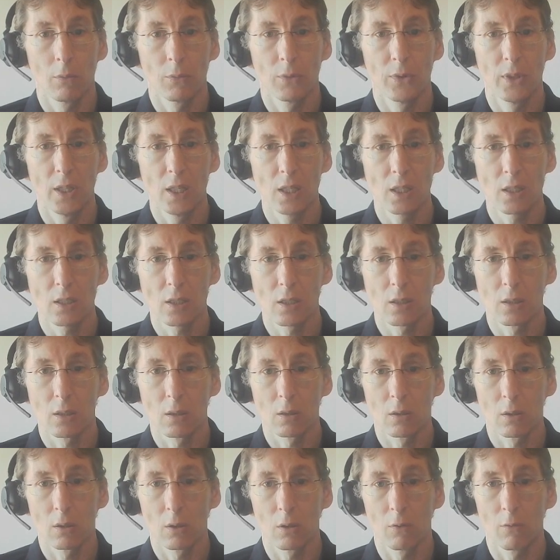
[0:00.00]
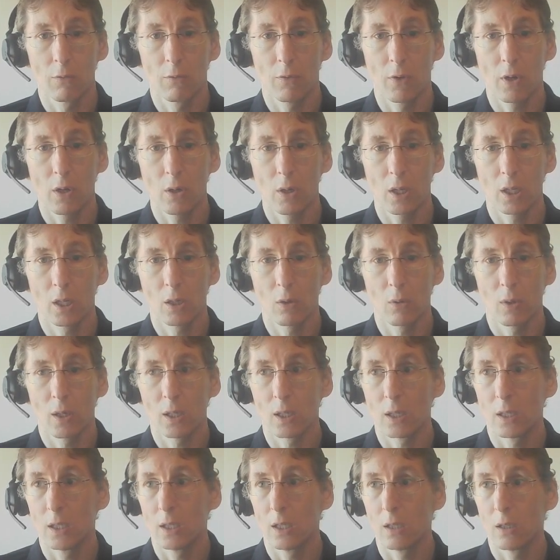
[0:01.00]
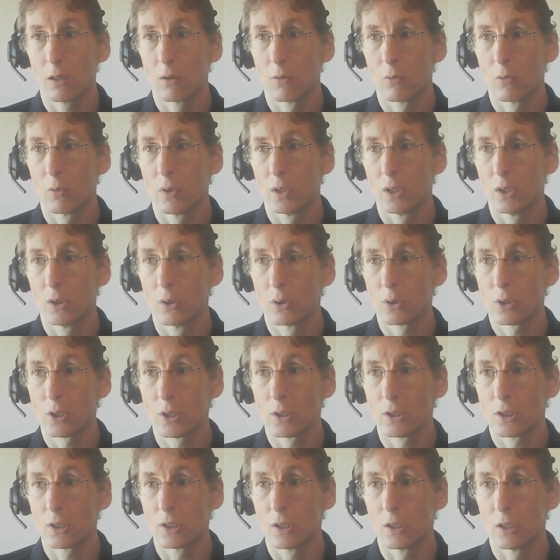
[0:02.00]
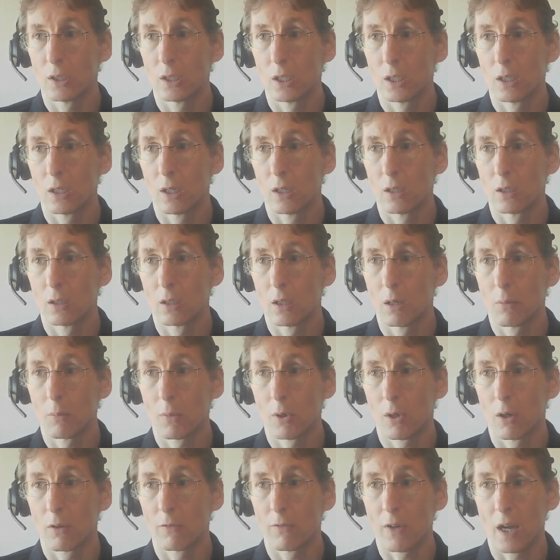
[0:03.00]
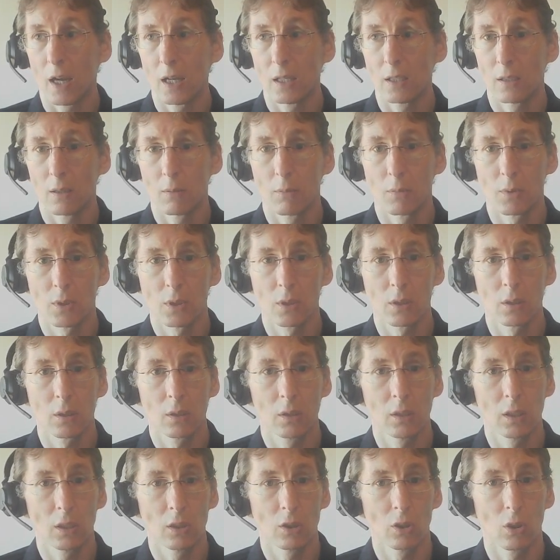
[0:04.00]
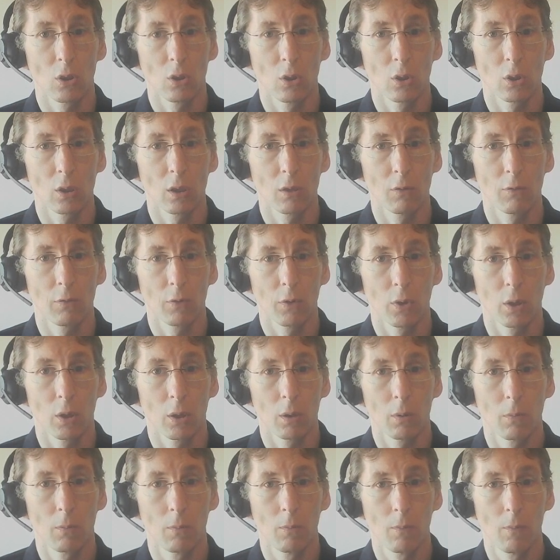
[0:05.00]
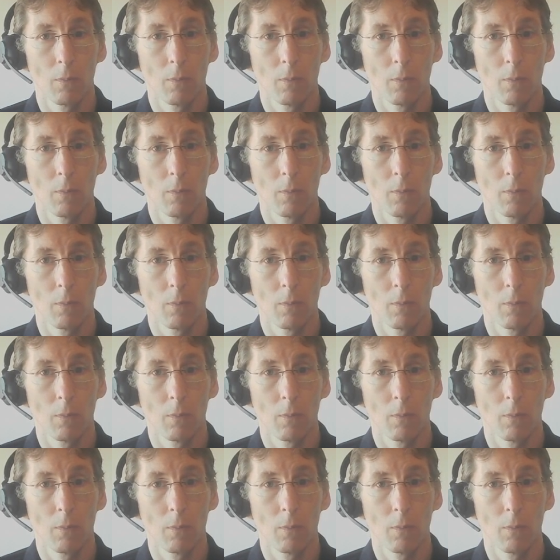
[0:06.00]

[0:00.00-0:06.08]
This very quickly reduces the number of items that you're looking for.